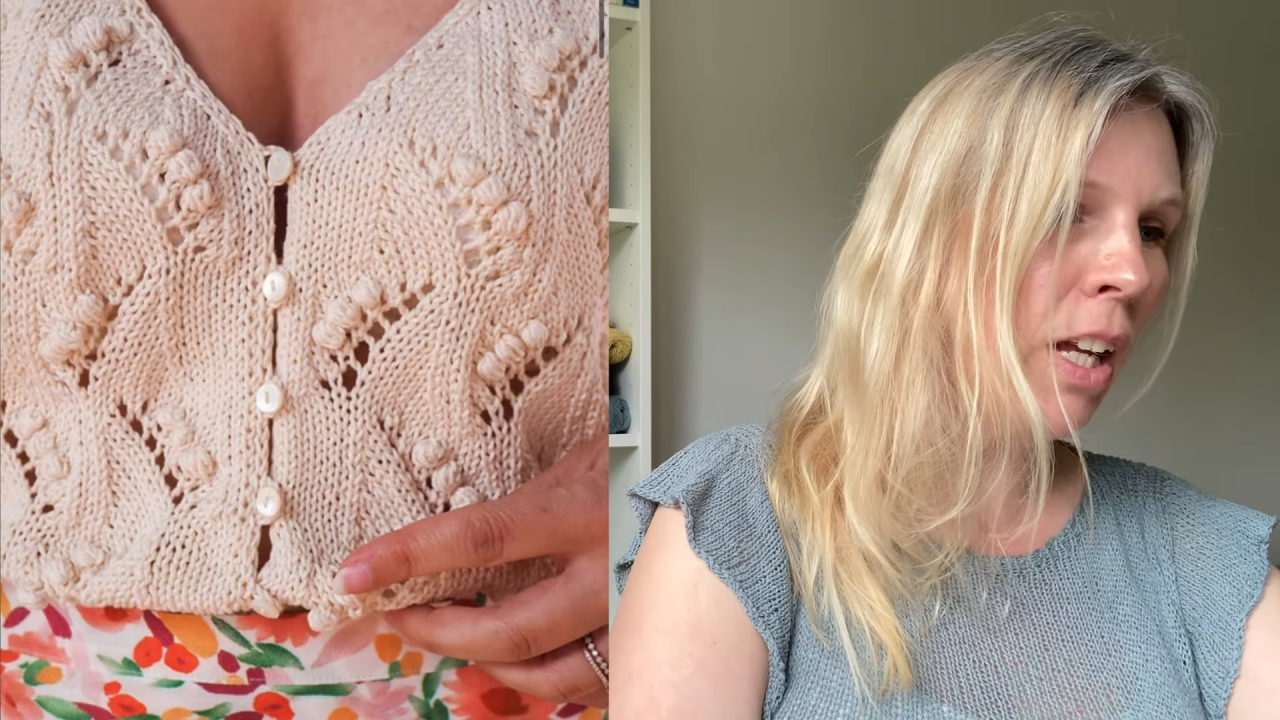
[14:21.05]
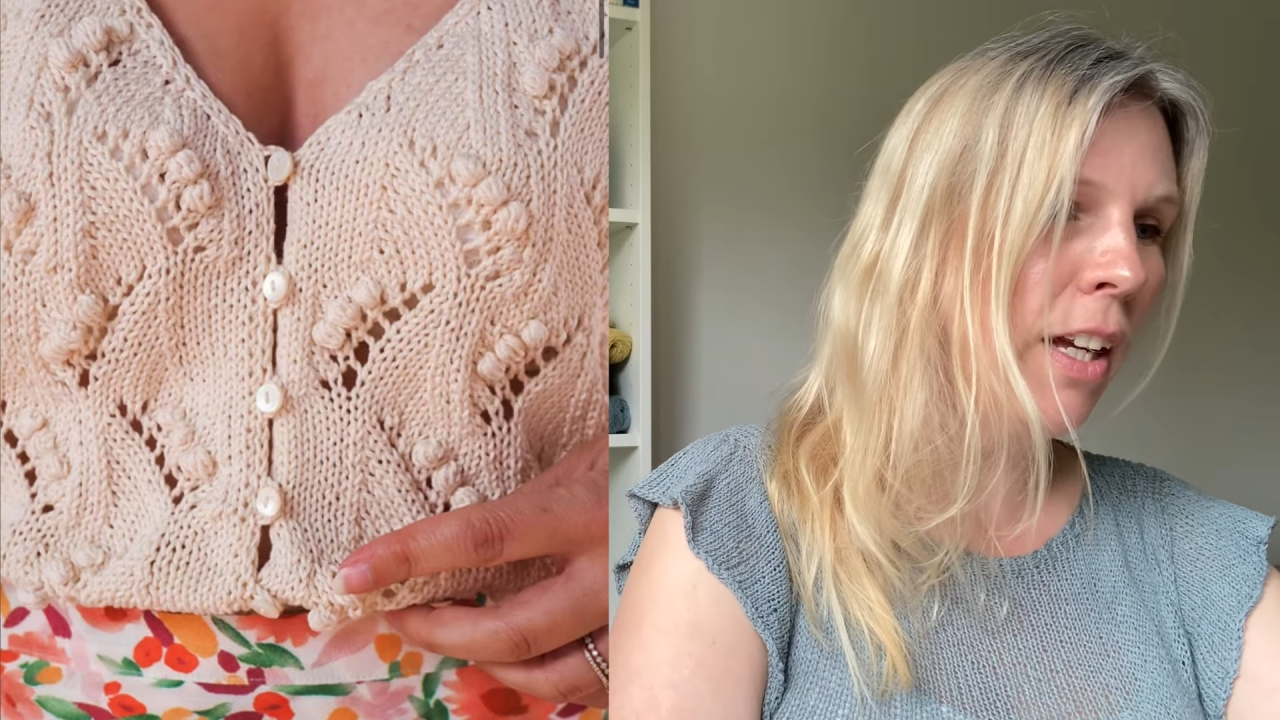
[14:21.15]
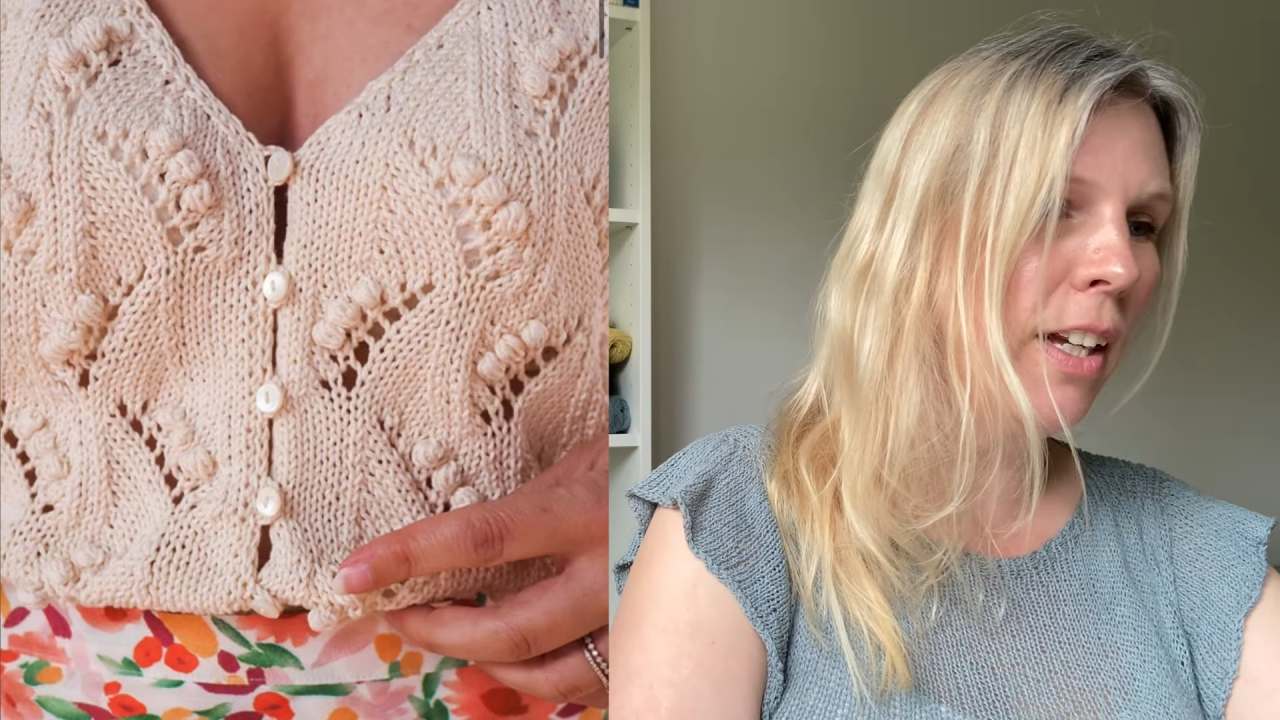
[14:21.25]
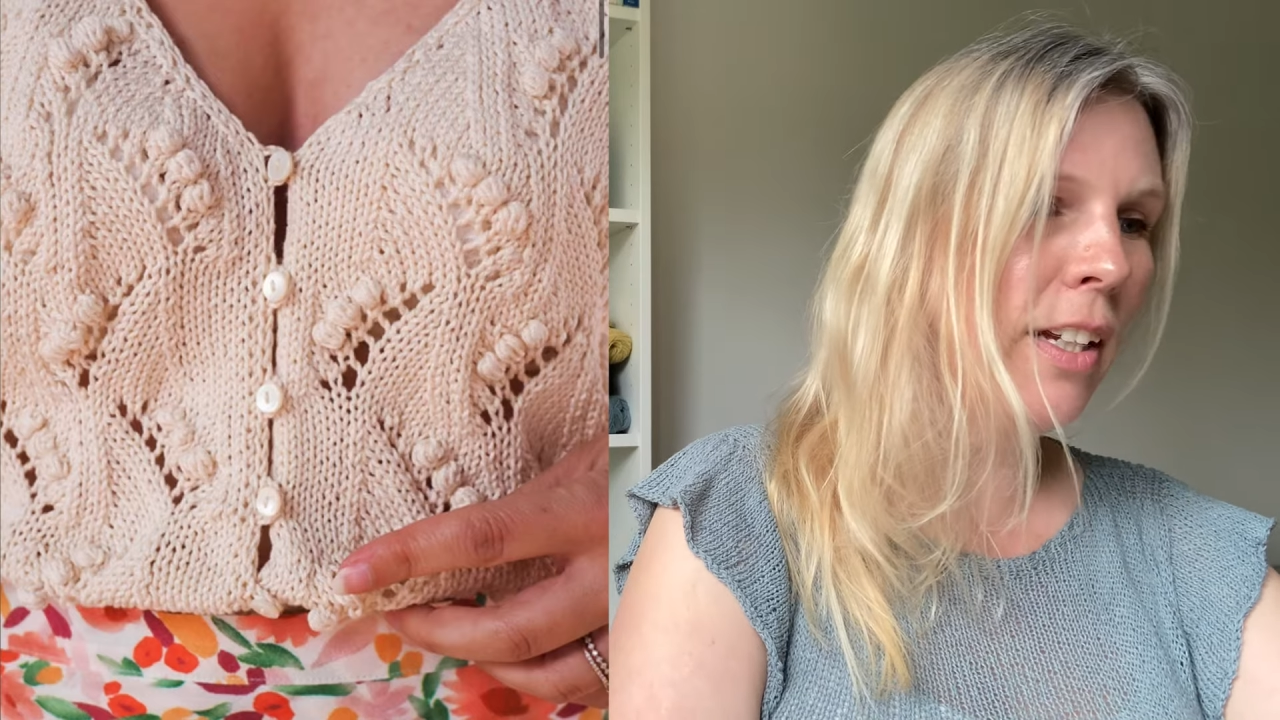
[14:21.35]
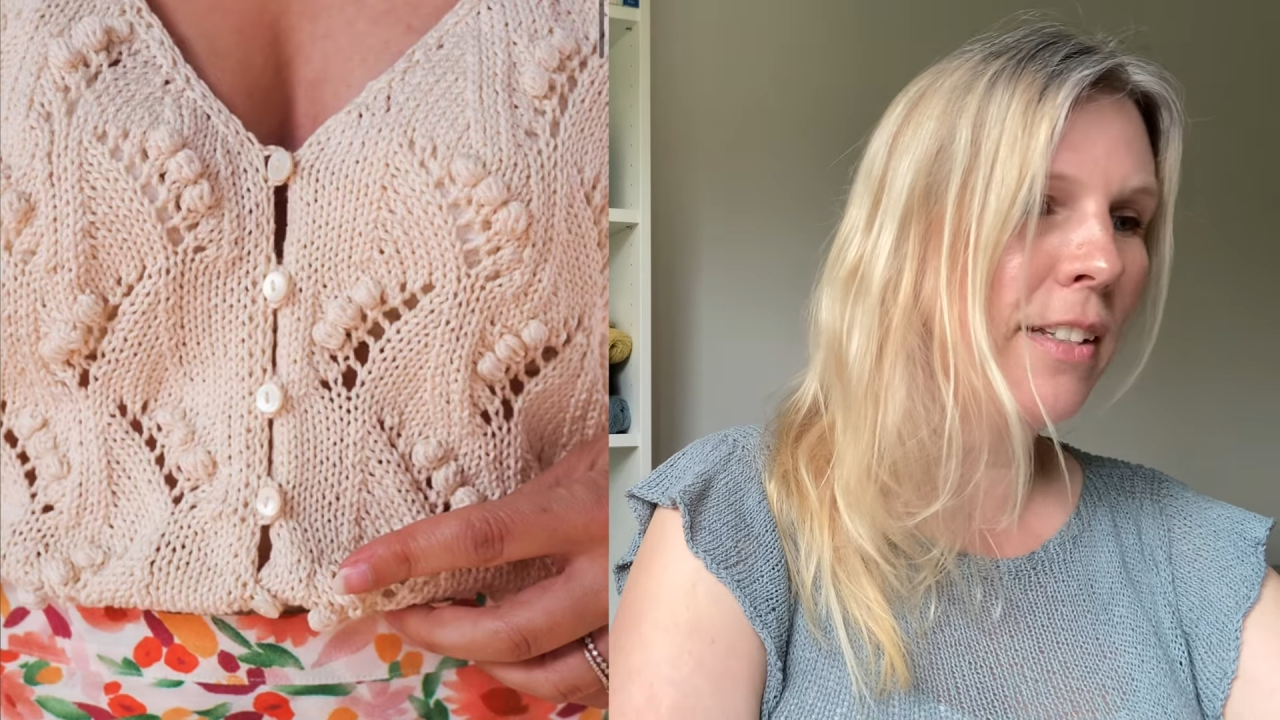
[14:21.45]

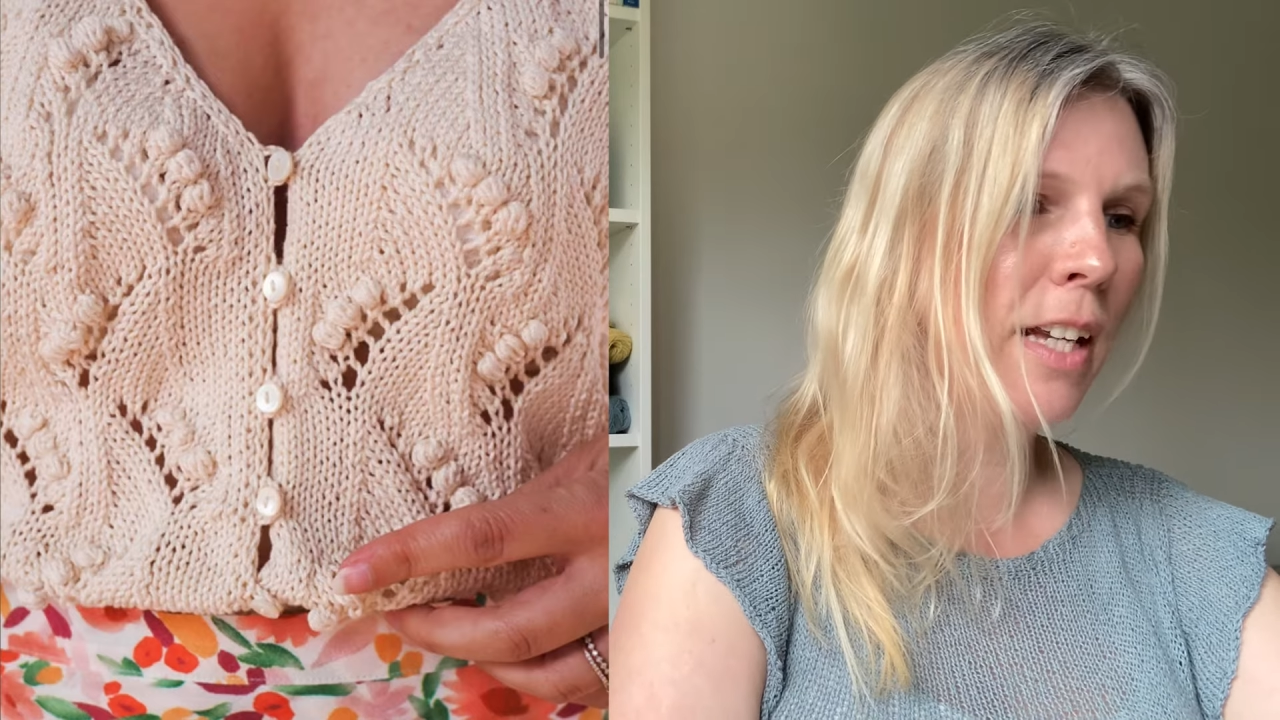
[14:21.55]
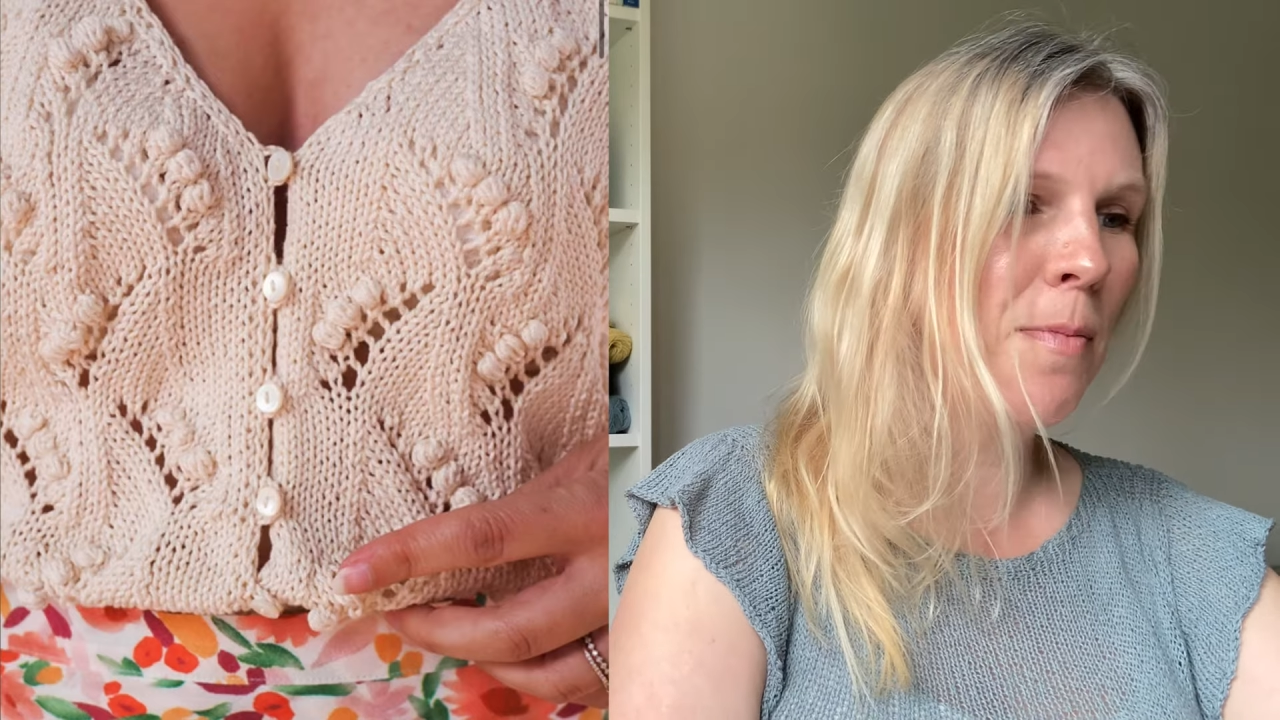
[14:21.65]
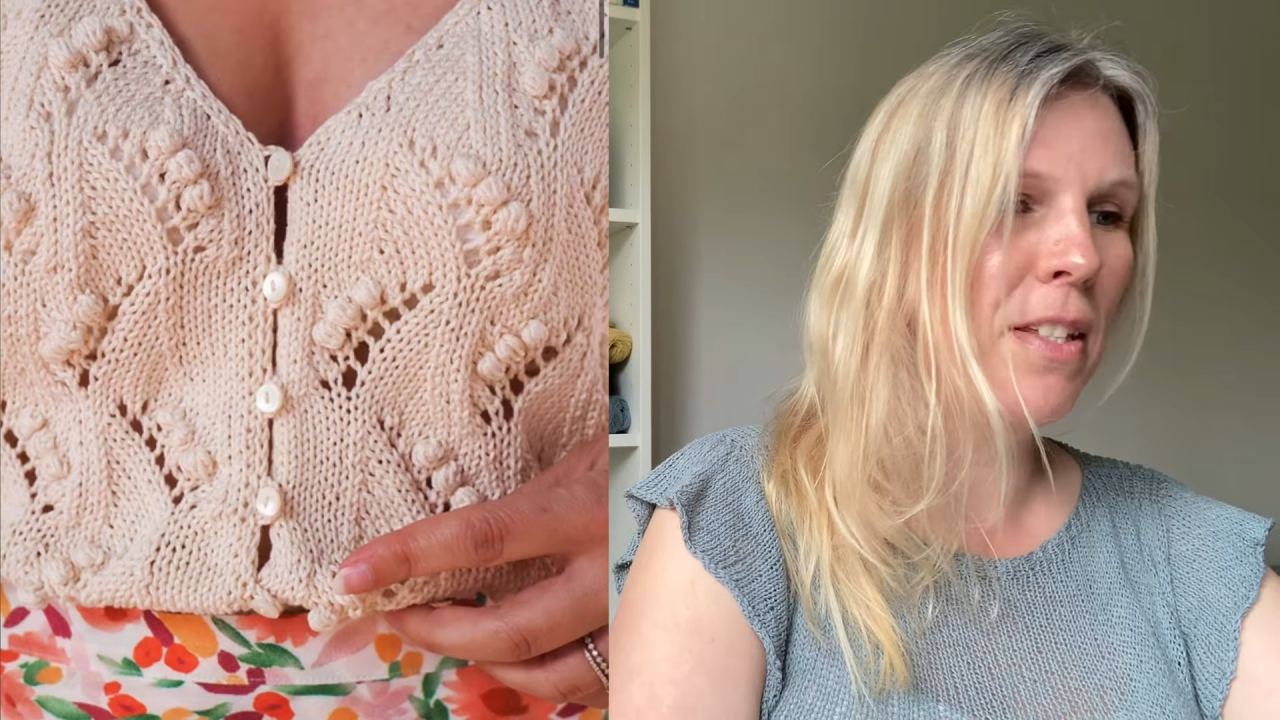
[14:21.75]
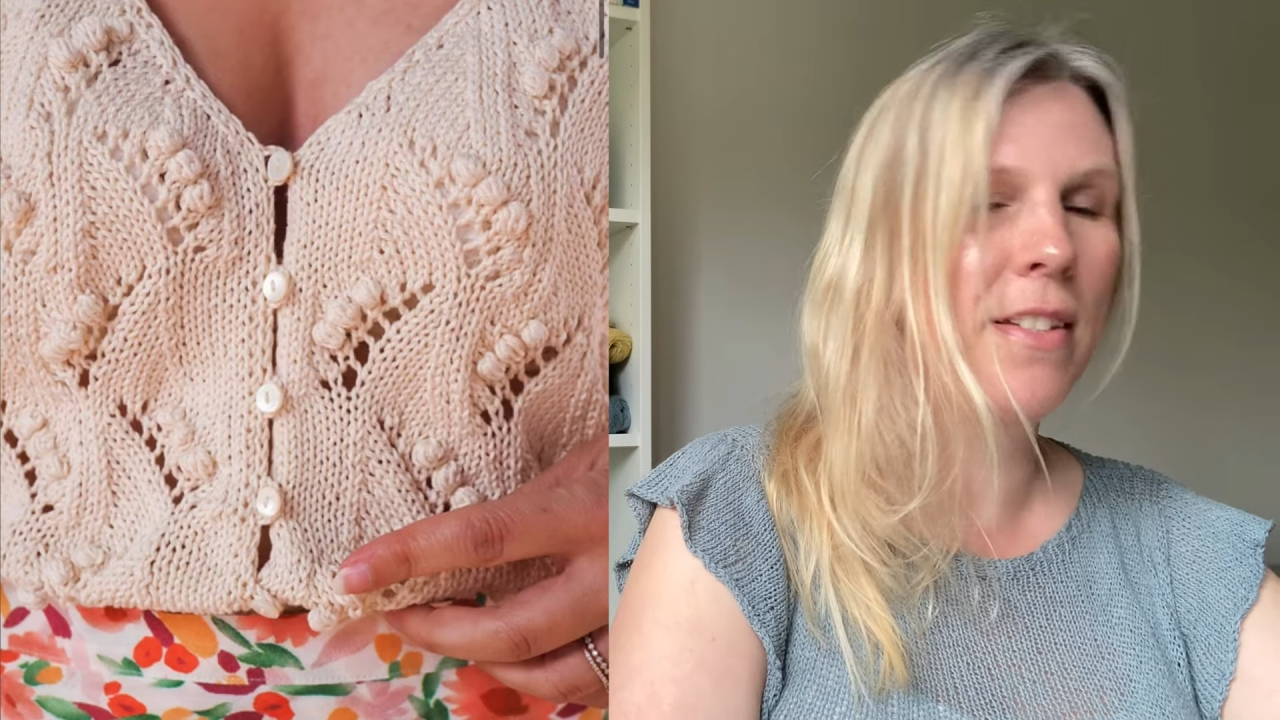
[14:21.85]
It comes in